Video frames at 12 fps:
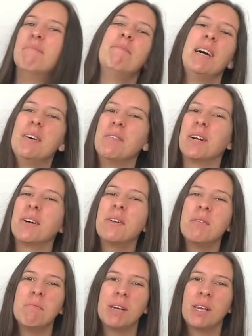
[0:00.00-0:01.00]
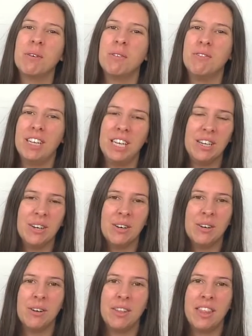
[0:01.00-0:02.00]
But we're going to bring you a
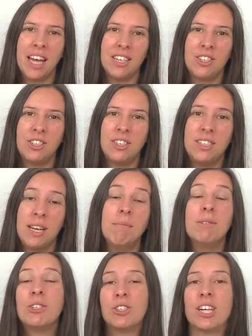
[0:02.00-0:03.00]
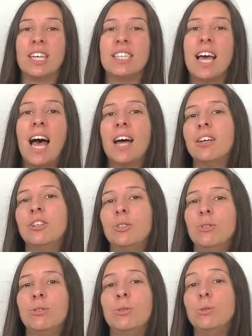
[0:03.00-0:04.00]
video that demonstrates how to
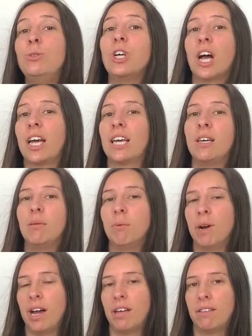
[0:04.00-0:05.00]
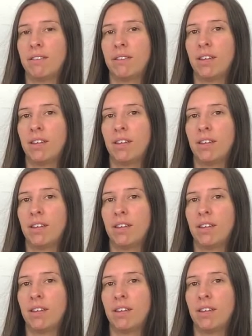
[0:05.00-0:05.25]
do Ujjayi breath.